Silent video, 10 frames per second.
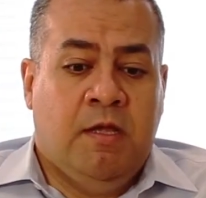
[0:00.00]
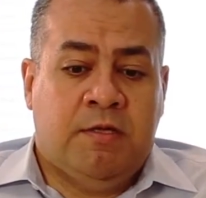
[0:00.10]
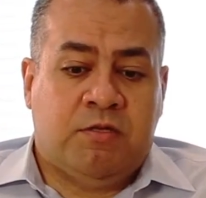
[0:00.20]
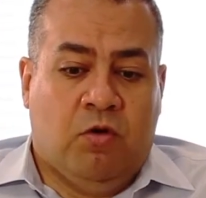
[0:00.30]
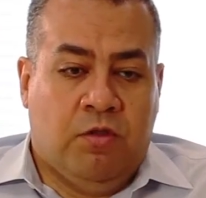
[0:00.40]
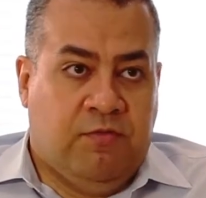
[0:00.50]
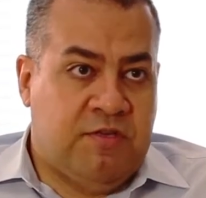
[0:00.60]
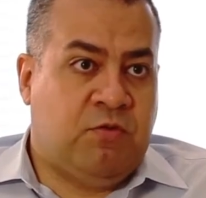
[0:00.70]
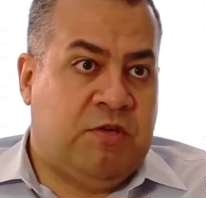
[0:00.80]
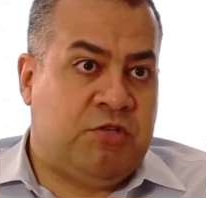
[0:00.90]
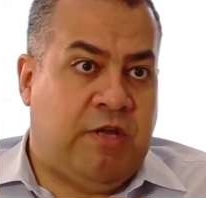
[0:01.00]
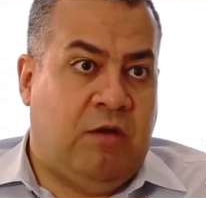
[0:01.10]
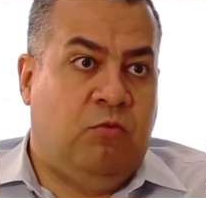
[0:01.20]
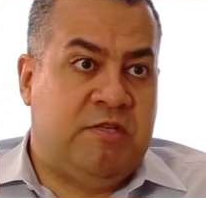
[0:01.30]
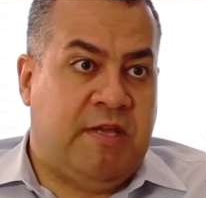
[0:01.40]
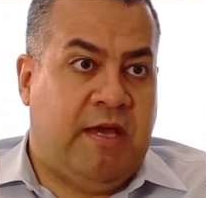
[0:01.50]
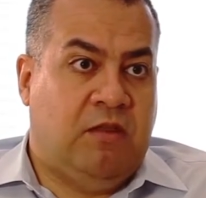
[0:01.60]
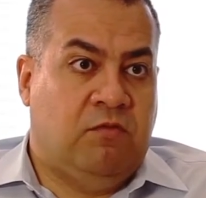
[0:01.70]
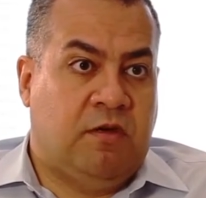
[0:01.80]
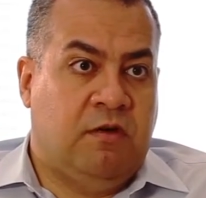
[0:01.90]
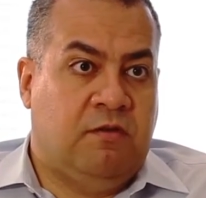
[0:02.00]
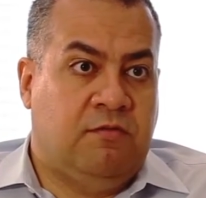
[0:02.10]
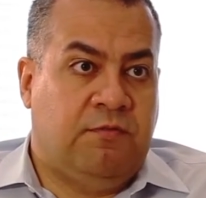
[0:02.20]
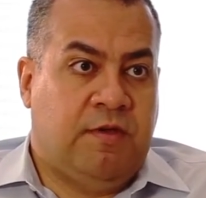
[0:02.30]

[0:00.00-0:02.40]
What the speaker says: So on the first question, how do we stay ahead of the curve?